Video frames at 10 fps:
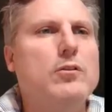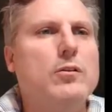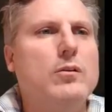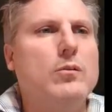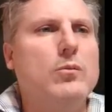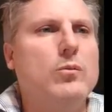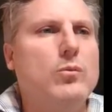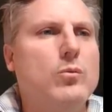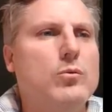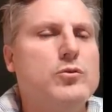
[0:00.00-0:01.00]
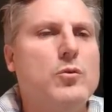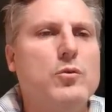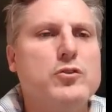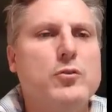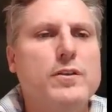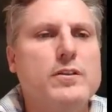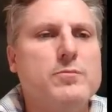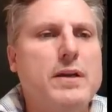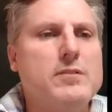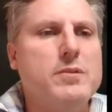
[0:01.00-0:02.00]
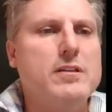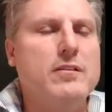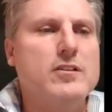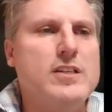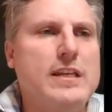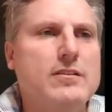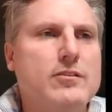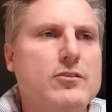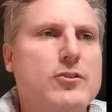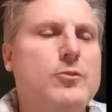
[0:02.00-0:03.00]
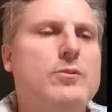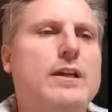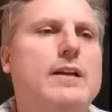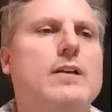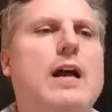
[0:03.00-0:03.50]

Well, so the spreadsheet two there,